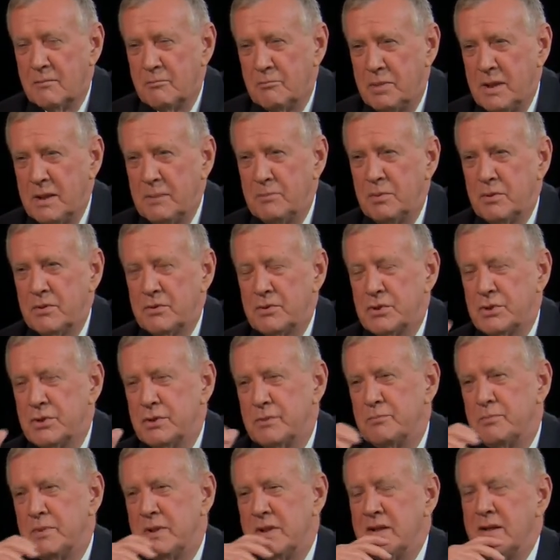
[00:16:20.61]
people
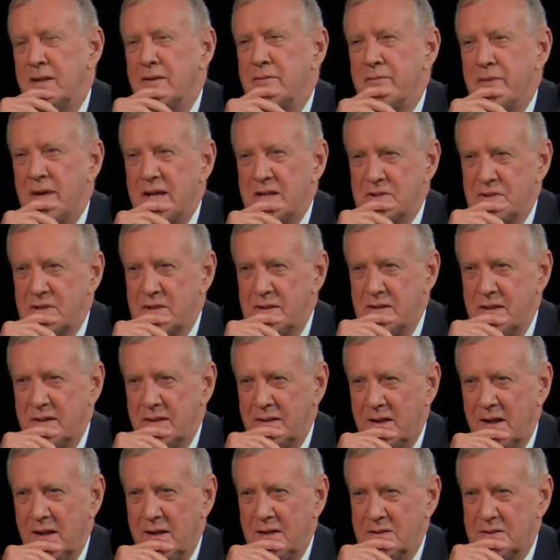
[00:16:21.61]
should be invested
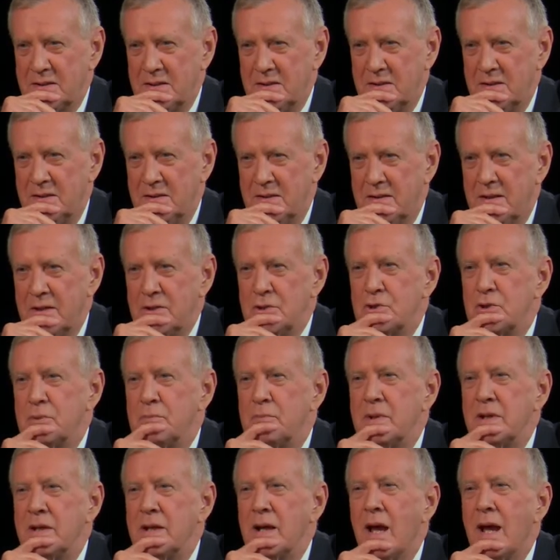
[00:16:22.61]
in Gaza. They should
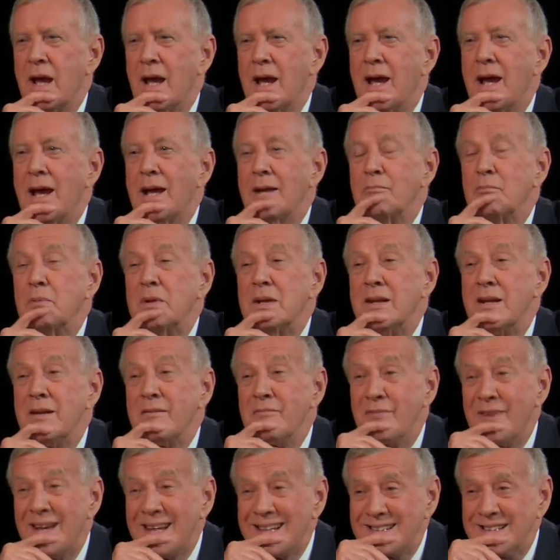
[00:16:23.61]
be had been
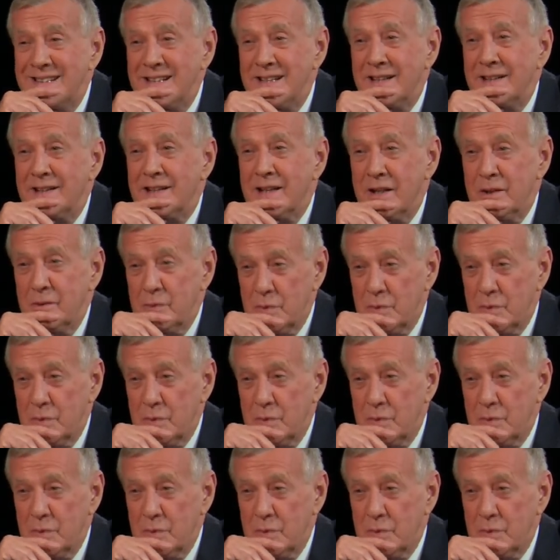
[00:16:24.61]
investing. They